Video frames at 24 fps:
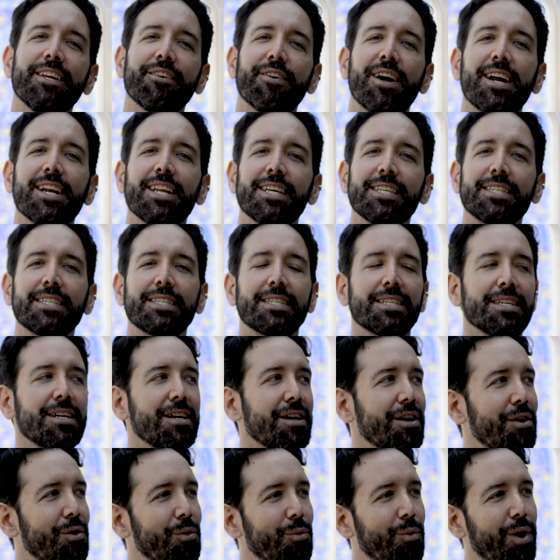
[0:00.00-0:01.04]
Iran is
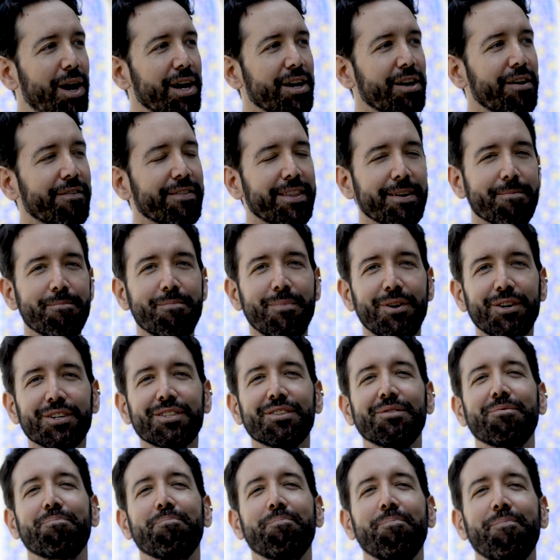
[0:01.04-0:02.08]
one of the most